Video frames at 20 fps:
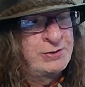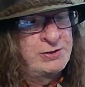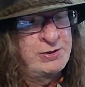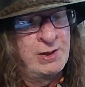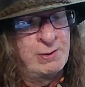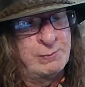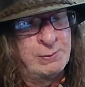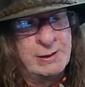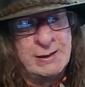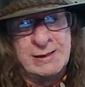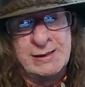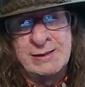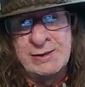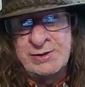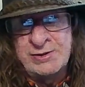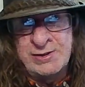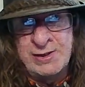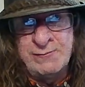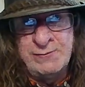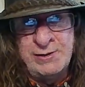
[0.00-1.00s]
So,
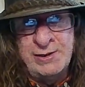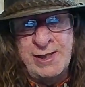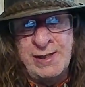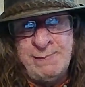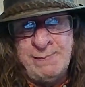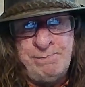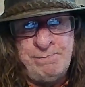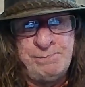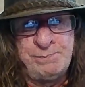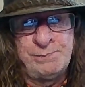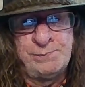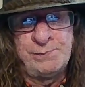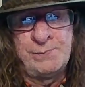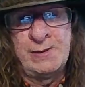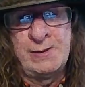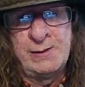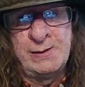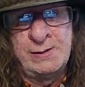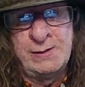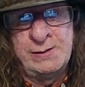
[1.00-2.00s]
seven of them,
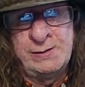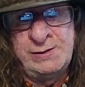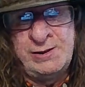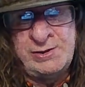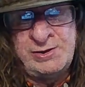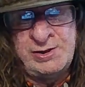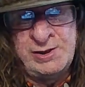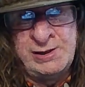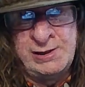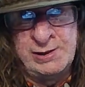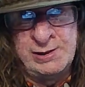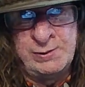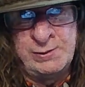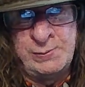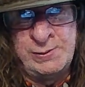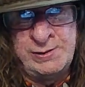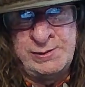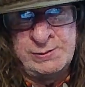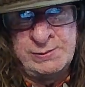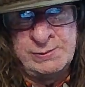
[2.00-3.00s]
this
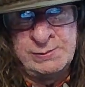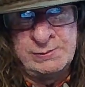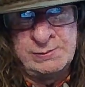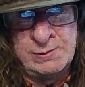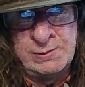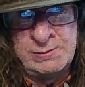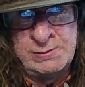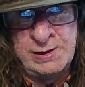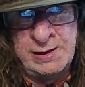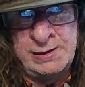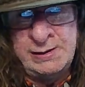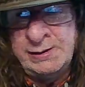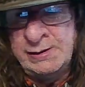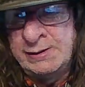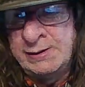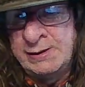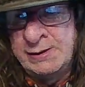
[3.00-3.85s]
e-liquid, okay?